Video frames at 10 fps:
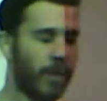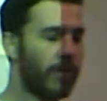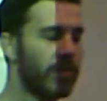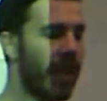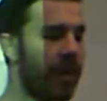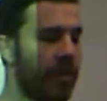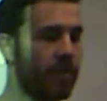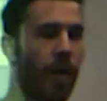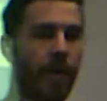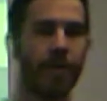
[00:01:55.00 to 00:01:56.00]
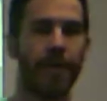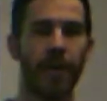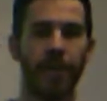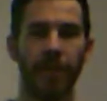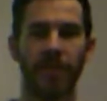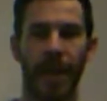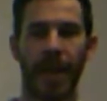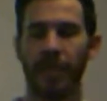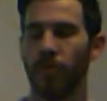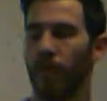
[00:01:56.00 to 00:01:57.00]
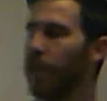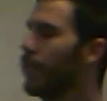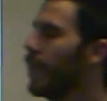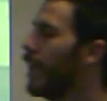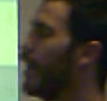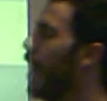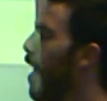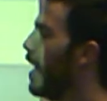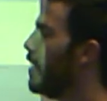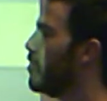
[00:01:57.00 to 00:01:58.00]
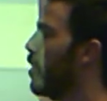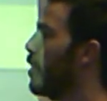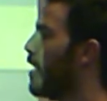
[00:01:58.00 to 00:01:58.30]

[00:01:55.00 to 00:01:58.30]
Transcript: we use headers. So on the very first page, what you need is you're going